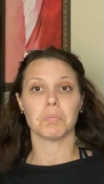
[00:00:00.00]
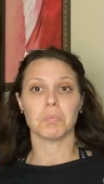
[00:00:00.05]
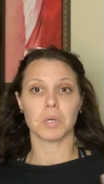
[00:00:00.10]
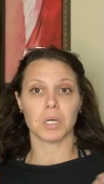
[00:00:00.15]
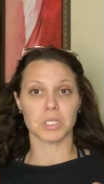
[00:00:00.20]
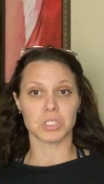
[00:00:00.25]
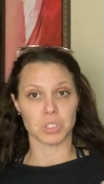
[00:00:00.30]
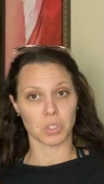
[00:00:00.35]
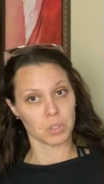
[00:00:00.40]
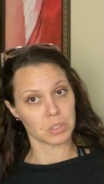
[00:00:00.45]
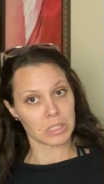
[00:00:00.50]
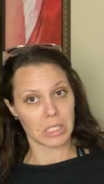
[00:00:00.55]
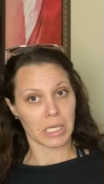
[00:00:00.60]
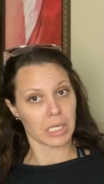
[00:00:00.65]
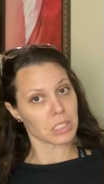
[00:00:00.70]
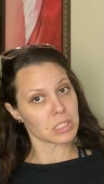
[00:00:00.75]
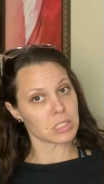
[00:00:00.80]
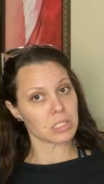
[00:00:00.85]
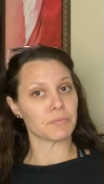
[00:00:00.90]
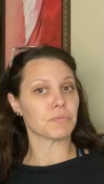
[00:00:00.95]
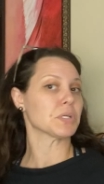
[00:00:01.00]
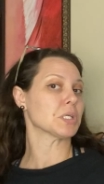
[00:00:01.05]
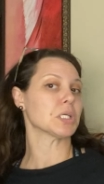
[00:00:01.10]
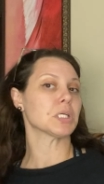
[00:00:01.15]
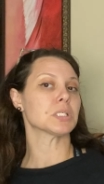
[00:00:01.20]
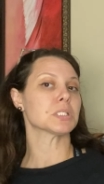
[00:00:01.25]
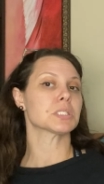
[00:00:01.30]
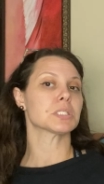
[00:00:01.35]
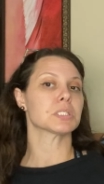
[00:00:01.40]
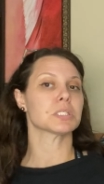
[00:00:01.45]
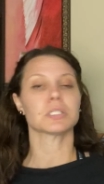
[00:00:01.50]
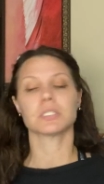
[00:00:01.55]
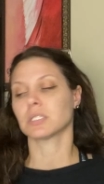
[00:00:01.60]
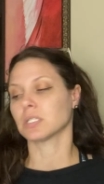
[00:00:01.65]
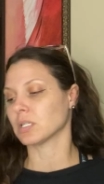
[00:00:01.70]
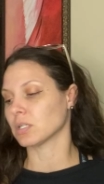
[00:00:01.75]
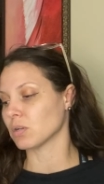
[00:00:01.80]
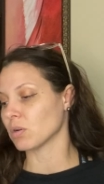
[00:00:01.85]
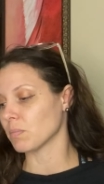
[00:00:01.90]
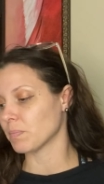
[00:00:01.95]
adult activities,
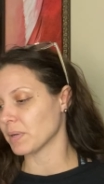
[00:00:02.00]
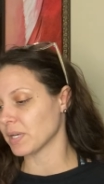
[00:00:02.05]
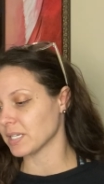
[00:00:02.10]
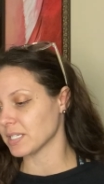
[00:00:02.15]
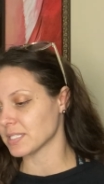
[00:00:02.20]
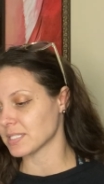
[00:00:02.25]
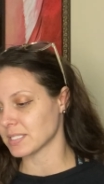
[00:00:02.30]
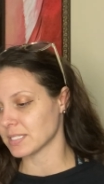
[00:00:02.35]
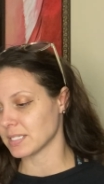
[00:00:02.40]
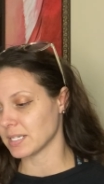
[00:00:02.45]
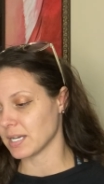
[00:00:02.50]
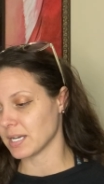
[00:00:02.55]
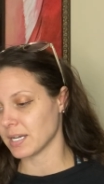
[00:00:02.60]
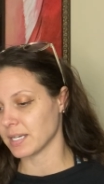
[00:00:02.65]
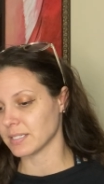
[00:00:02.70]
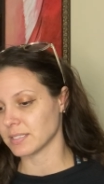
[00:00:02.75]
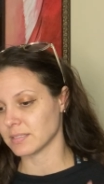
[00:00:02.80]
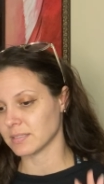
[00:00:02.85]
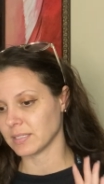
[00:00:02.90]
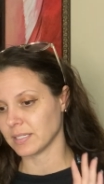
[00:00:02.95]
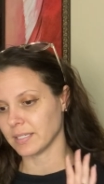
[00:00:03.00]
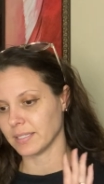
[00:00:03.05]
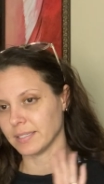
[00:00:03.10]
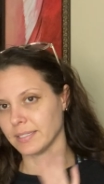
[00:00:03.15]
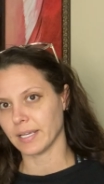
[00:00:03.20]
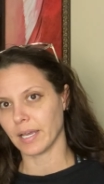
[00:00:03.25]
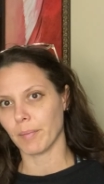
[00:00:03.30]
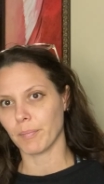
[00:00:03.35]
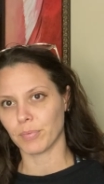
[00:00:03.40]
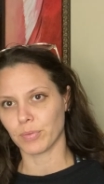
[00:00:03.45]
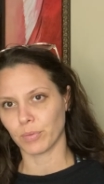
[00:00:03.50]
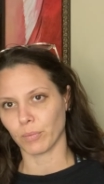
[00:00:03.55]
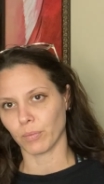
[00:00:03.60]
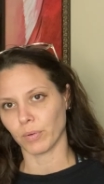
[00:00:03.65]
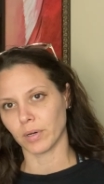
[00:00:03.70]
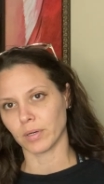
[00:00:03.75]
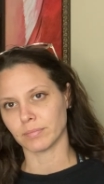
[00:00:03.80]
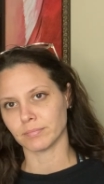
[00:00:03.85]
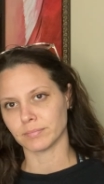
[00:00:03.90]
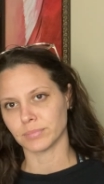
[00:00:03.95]
but it's not in depth,
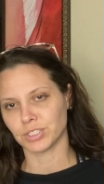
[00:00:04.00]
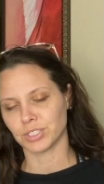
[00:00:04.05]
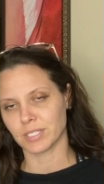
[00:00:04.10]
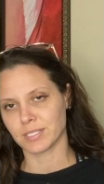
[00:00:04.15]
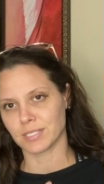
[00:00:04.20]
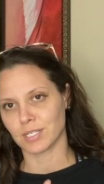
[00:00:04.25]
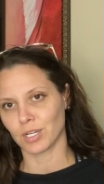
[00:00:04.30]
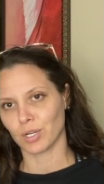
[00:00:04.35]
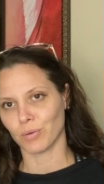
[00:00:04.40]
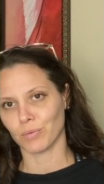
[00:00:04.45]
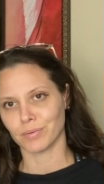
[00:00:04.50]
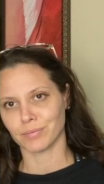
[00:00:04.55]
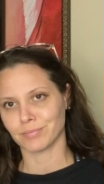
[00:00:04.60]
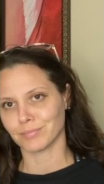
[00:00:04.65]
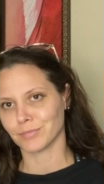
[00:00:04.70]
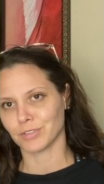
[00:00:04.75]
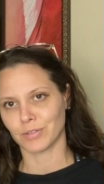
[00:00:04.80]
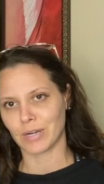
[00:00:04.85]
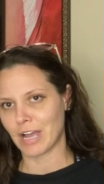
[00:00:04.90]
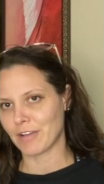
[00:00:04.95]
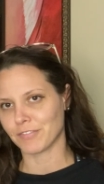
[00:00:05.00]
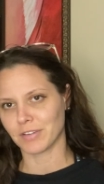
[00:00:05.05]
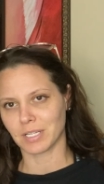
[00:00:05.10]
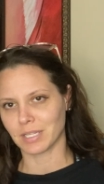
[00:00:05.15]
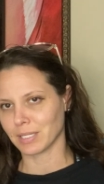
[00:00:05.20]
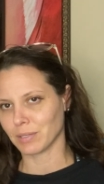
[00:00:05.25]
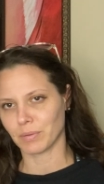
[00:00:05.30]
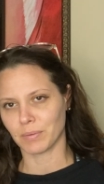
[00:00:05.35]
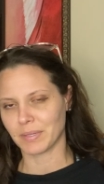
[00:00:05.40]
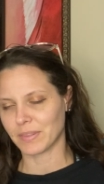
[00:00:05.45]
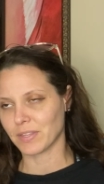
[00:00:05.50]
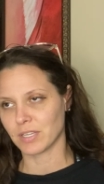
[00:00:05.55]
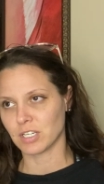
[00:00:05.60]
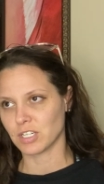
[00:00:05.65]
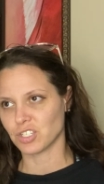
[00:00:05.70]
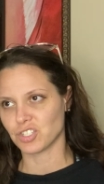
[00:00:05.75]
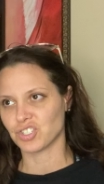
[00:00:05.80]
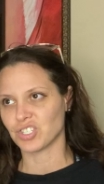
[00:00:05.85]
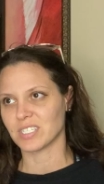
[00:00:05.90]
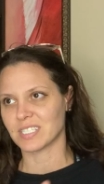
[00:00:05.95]
or she doesn't go on graphically with it.
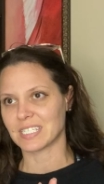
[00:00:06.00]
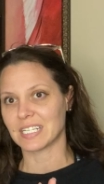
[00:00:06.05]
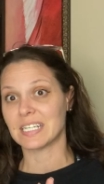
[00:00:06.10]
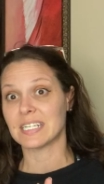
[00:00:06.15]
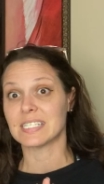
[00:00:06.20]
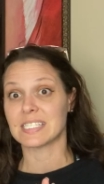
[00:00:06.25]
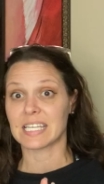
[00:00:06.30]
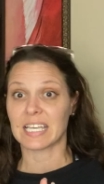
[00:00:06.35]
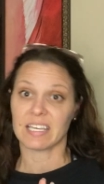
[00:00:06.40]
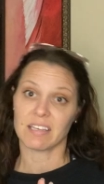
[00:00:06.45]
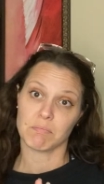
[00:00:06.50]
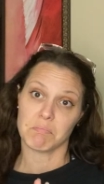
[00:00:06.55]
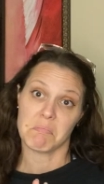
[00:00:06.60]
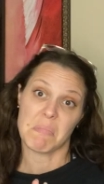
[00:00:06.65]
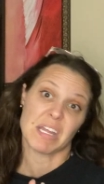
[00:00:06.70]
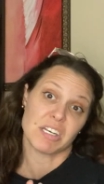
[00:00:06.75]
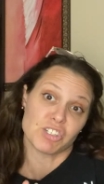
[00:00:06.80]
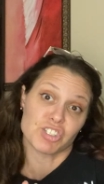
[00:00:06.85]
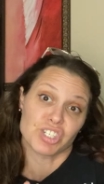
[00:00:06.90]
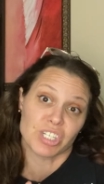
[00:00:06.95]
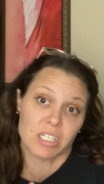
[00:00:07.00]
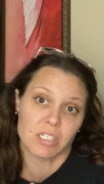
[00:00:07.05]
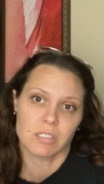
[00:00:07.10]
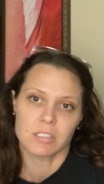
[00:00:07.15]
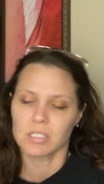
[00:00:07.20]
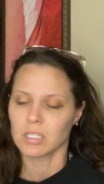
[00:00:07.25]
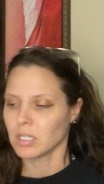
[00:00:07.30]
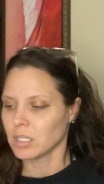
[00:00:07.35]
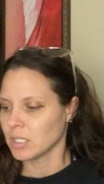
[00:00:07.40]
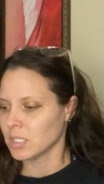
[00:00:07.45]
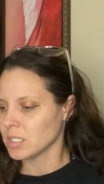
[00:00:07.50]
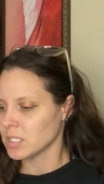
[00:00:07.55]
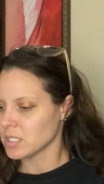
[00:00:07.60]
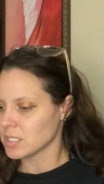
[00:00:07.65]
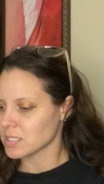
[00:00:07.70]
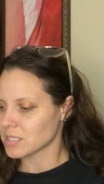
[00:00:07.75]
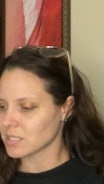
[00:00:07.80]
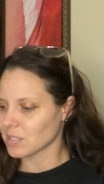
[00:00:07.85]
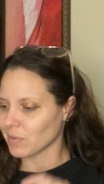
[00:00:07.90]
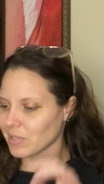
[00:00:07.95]
It is mentioned.
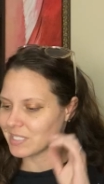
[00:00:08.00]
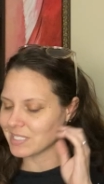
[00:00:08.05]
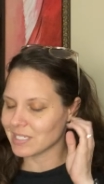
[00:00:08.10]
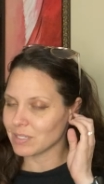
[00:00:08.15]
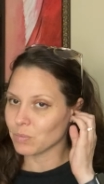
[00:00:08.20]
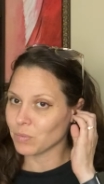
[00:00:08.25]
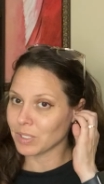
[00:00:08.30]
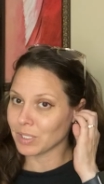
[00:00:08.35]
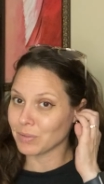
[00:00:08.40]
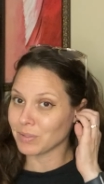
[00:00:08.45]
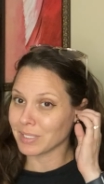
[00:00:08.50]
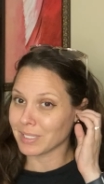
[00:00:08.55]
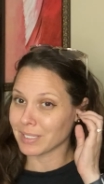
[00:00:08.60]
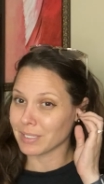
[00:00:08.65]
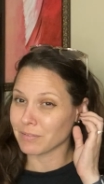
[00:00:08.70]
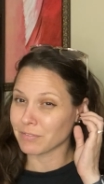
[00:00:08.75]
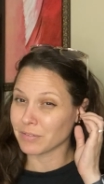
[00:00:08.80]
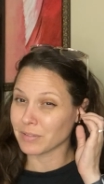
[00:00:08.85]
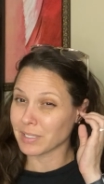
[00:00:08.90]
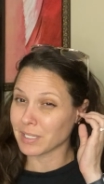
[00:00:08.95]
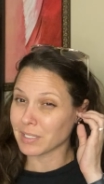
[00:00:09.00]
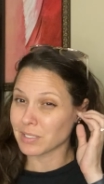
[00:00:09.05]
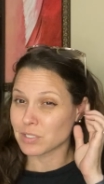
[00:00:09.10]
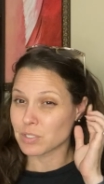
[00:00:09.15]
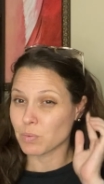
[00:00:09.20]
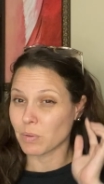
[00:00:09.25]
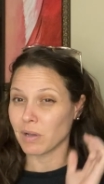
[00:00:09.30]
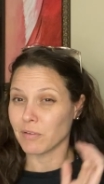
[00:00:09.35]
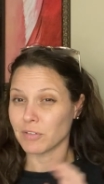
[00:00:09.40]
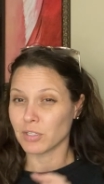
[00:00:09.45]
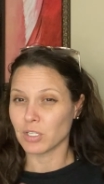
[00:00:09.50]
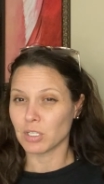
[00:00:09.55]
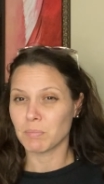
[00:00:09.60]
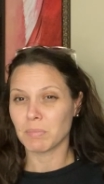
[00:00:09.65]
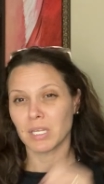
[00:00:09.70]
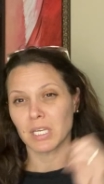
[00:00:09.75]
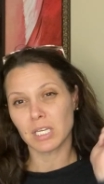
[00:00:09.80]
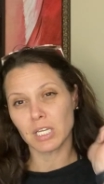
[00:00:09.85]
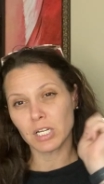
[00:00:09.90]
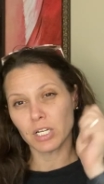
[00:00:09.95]
So I didn't want you to get it for like a 12-year-old and
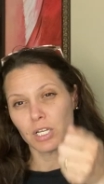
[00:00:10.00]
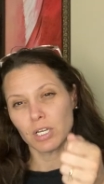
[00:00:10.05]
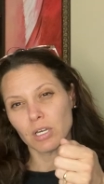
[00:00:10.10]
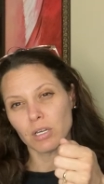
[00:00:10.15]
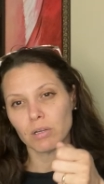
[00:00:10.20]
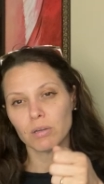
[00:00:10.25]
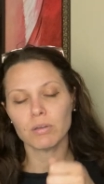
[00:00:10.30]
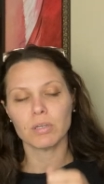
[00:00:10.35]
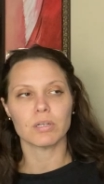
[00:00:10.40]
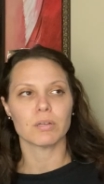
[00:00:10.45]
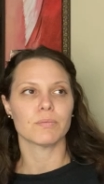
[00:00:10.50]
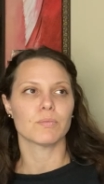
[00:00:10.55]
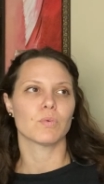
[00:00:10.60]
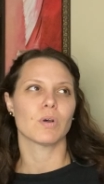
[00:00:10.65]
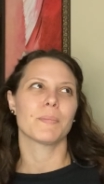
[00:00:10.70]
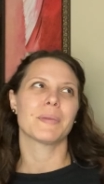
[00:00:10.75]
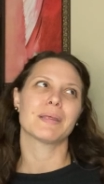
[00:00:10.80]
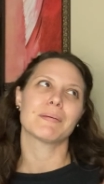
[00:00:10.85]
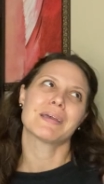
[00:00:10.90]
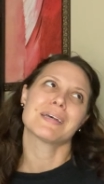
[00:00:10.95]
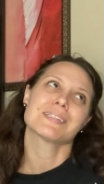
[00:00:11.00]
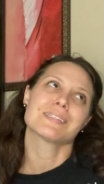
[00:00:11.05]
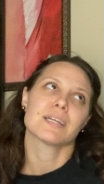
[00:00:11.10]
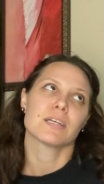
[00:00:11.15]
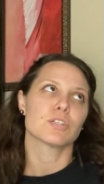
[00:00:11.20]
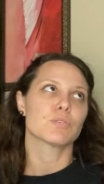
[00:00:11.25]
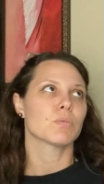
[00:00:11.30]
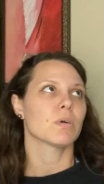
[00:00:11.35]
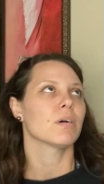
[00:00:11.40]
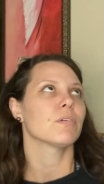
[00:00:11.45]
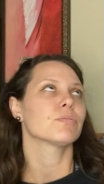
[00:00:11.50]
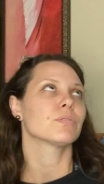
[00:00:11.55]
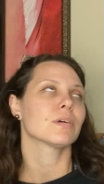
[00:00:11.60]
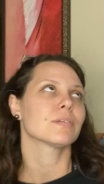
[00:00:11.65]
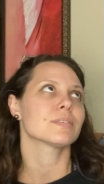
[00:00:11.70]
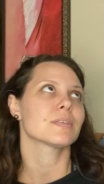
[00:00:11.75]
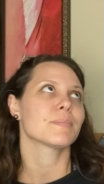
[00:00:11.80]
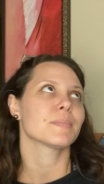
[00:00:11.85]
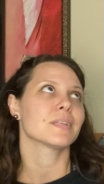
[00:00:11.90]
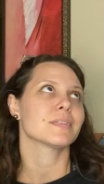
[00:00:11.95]
be like, here you go. Well, I mean, I guess not 12.
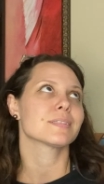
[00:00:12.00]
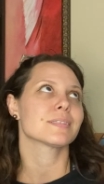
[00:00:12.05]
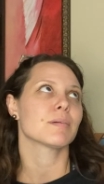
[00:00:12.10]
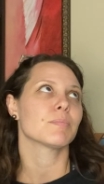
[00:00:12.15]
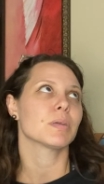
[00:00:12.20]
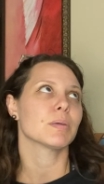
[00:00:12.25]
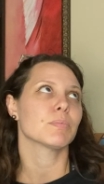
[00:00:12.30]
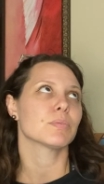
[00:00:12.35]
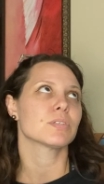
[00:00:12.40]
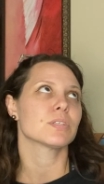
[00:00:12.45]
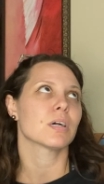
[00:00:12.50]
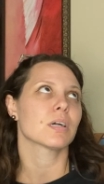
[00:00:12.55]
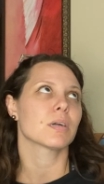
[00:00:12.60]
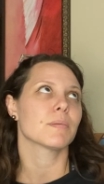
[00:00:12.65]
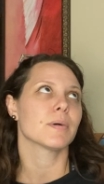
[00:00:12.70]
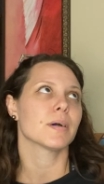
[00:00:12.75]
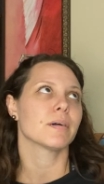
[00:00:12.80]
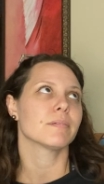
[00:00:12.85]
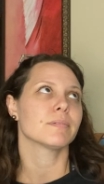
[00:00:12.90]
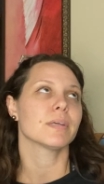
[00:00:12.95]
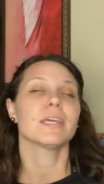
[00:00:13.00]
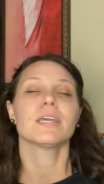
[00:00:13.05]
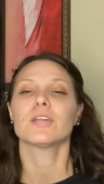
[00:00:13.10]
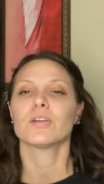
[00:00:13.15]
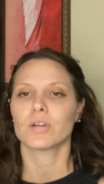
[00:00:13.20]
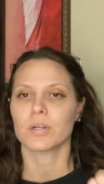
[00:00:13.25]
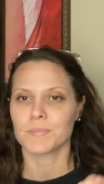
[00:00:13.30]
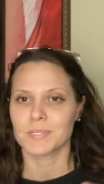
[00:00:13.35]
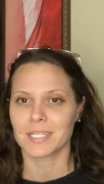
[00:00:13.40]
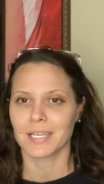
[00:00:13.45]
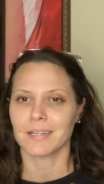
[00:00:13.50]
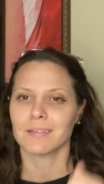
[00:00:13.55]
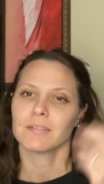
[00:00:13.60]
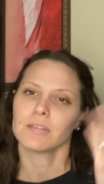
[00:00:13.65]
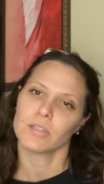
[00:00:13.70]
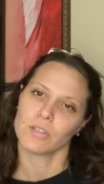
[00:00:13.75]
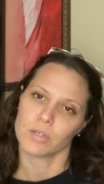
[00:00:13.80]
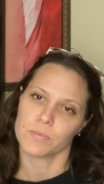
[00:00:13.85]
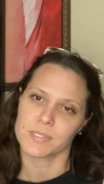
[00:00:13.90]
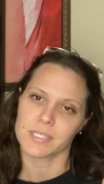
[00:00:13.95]
I mean, some people talk about, you know what I'm saying?
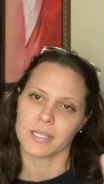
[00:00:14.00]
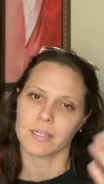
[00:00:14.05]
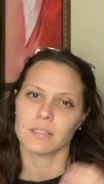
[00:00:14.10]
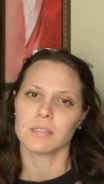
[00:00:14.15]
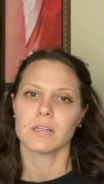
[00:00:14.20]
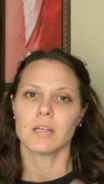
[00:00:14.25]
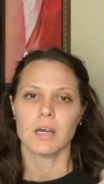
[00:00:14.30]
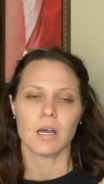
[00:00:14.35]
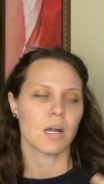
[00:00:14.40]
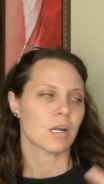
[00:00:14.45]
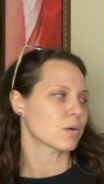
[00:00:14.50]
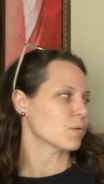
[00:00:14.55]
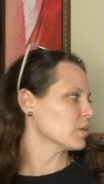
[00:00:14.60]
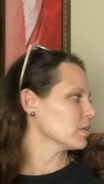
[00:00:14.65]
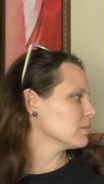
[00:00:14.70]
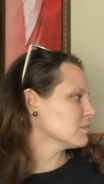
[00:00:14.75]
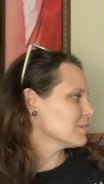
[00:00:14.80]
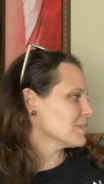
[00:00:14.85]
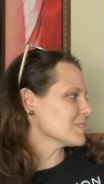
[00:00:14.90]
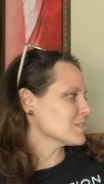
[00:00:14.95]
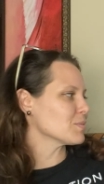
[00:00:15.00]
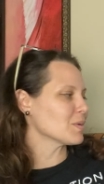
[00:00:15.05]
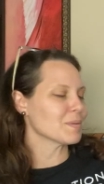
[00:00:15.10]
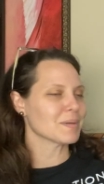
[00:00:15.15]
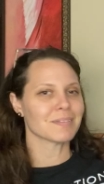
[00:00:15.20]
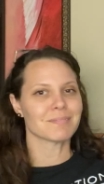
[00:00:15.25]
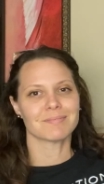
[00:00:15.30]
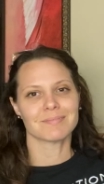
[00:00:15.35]
Awkward. That's my way.